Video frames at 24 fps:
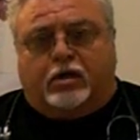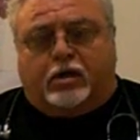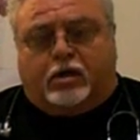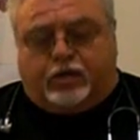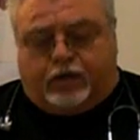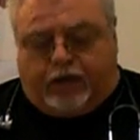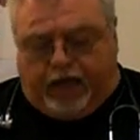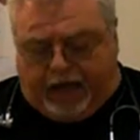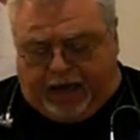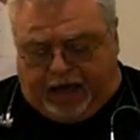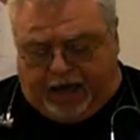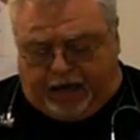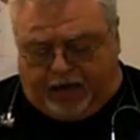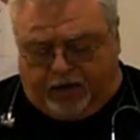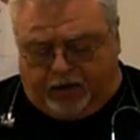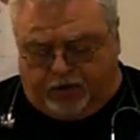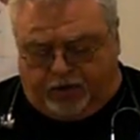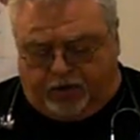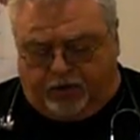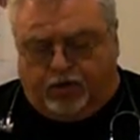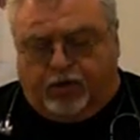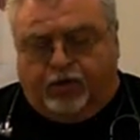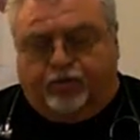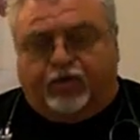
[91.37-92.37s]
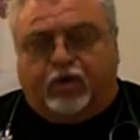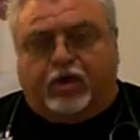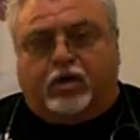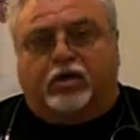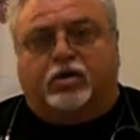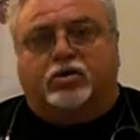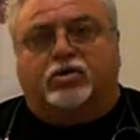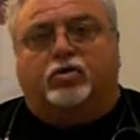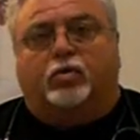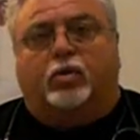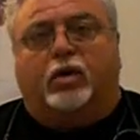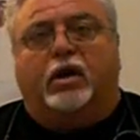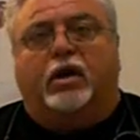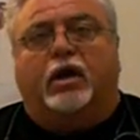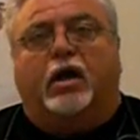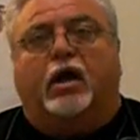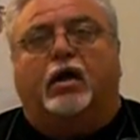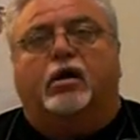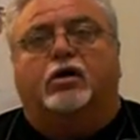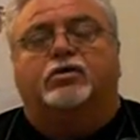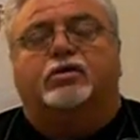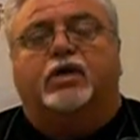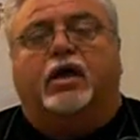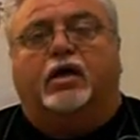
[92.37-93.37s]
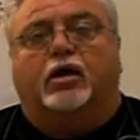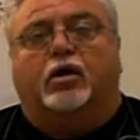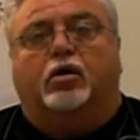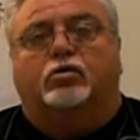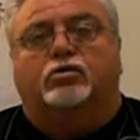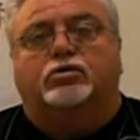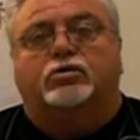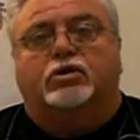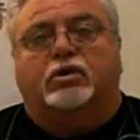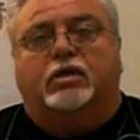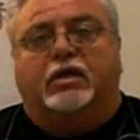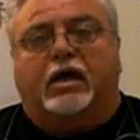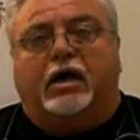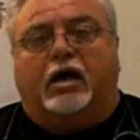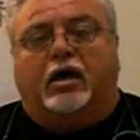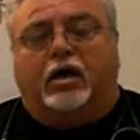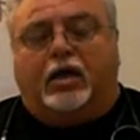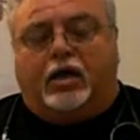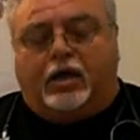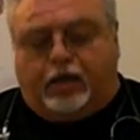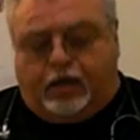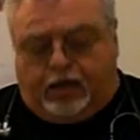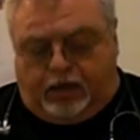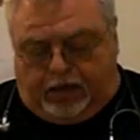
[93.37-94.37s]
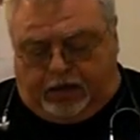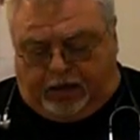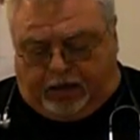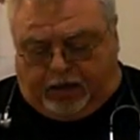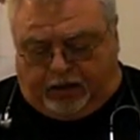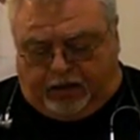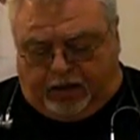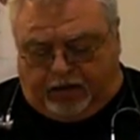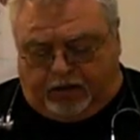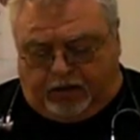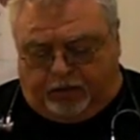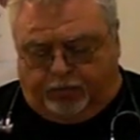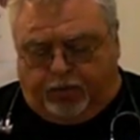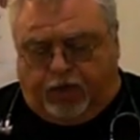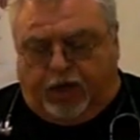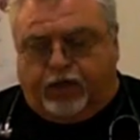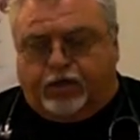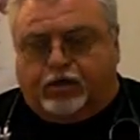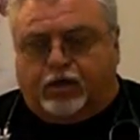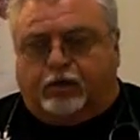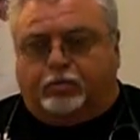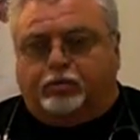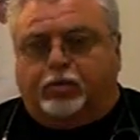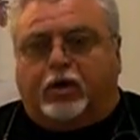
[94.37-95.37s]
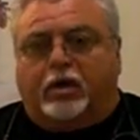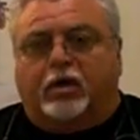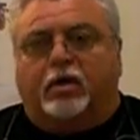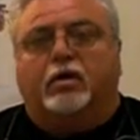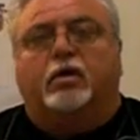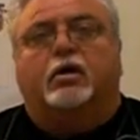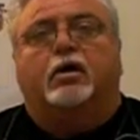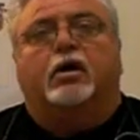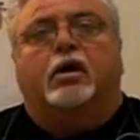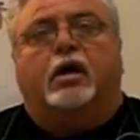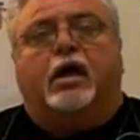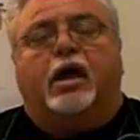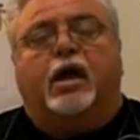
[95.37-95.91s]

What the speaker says: The tag and certificate is $20. That goes to the county, and that's a basic fee.